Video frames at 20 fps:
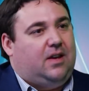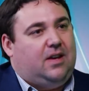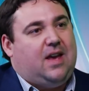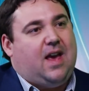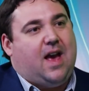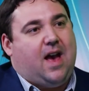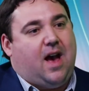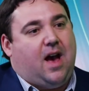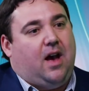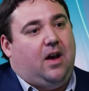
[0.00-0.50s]

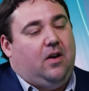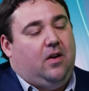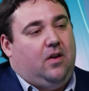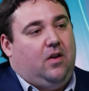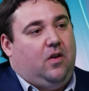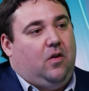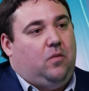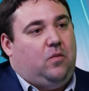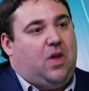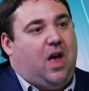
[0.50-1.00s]
Yeah.
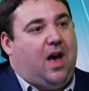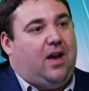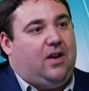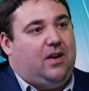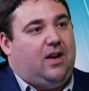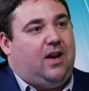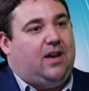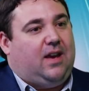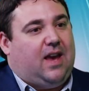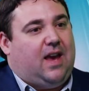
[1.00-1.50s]
Yeah.
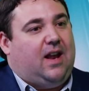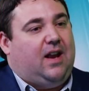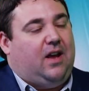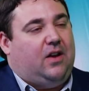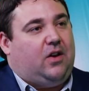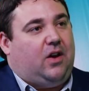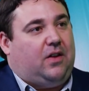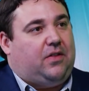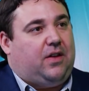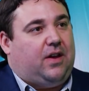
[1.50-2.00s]

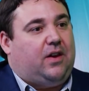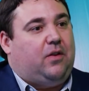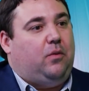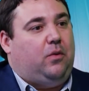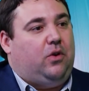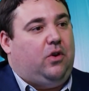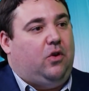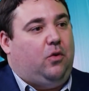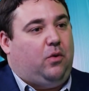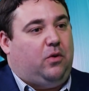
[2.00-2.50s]
Again, I think,
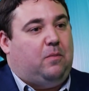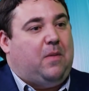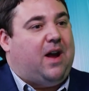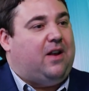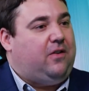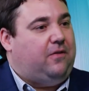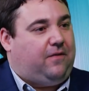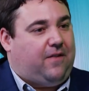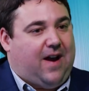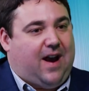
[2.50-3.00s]
with
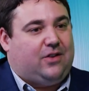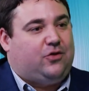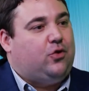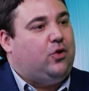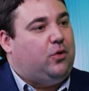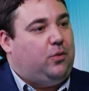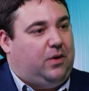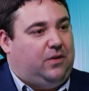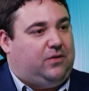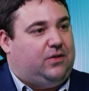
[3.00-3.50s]

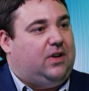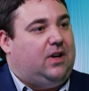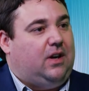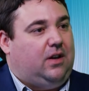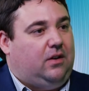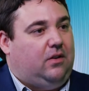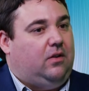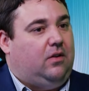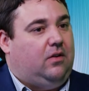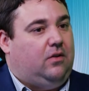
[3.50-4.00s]
manufacturing, we've
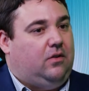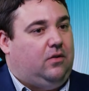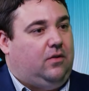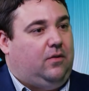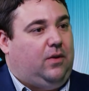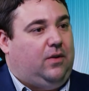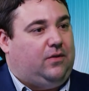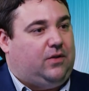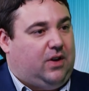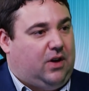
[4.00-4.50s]
seen
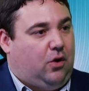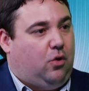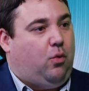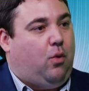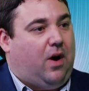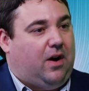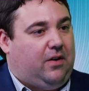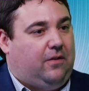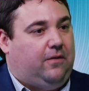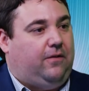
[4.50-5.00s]

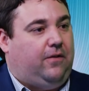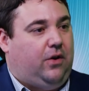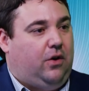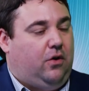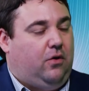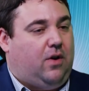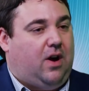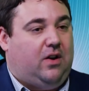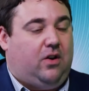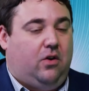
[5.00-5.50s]
quite a
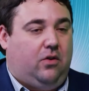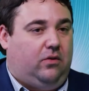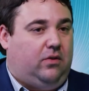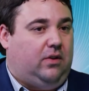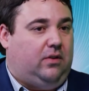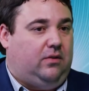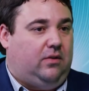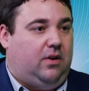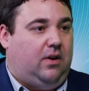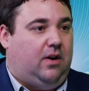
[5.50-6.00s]
few. I know that
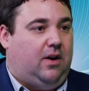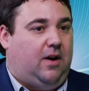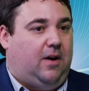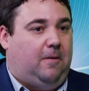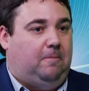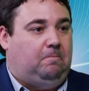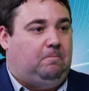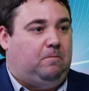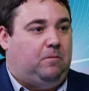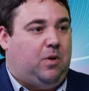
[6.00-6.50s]

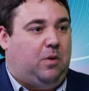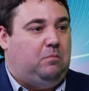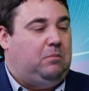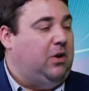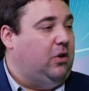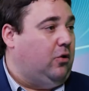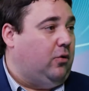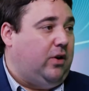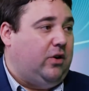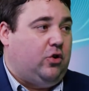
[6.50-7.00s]

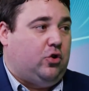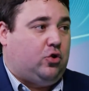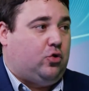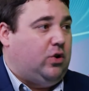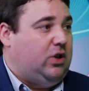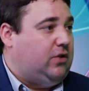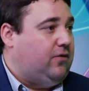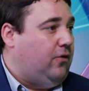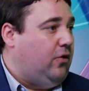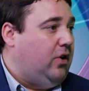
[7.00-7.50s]
Miller
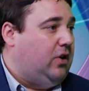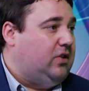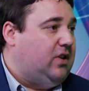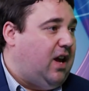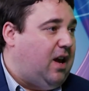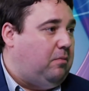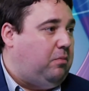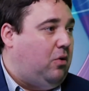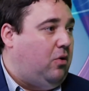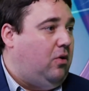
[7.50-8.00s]
Industries, for
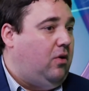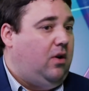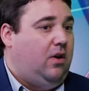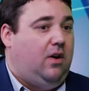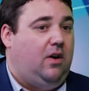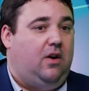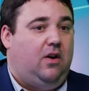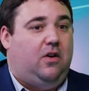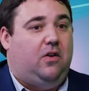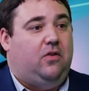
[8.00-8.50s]
example,
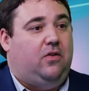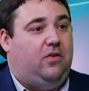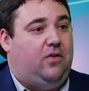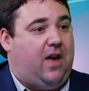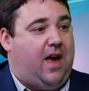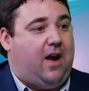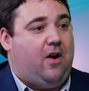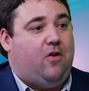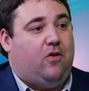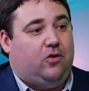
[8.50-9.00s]

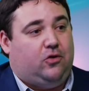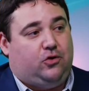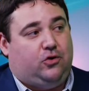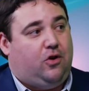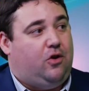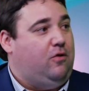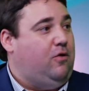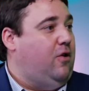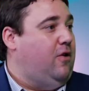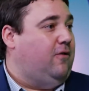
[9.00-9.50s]
they are
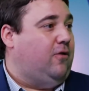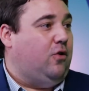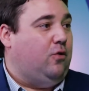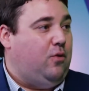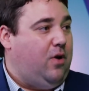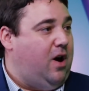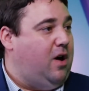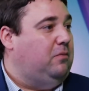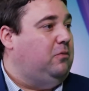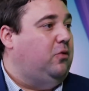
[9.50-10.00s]
so
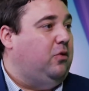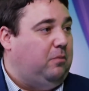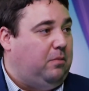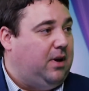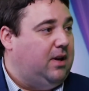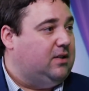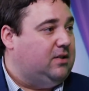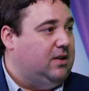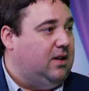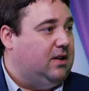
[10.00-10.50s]
overwhelmed with
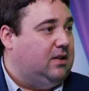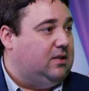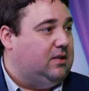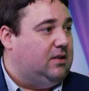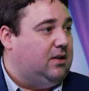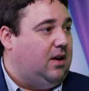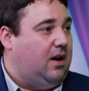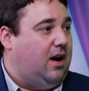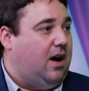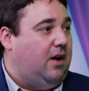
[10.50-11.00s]
business.
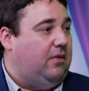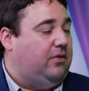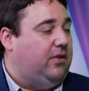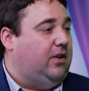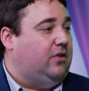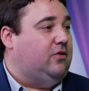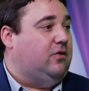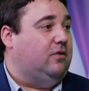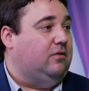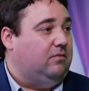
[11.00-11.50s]

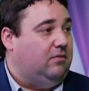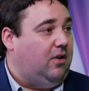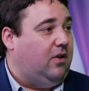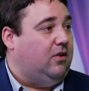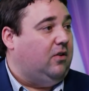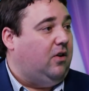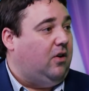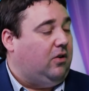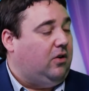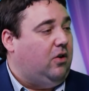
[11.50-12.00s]
Things
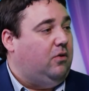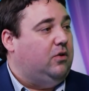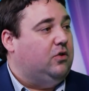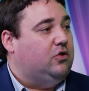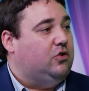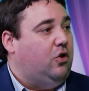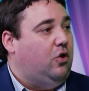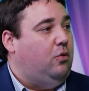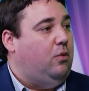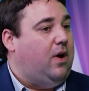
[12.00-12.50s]
are going
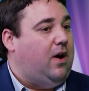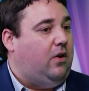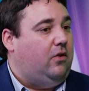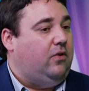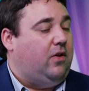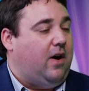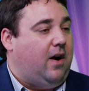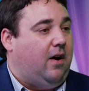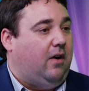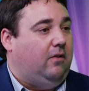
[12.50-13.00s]
so well
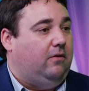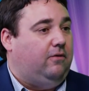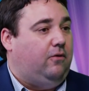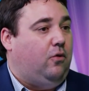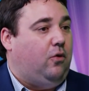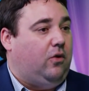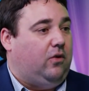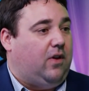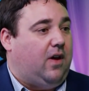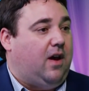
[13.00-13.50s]
there
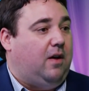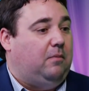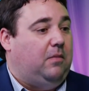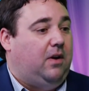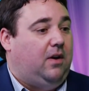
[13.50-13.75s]
for them.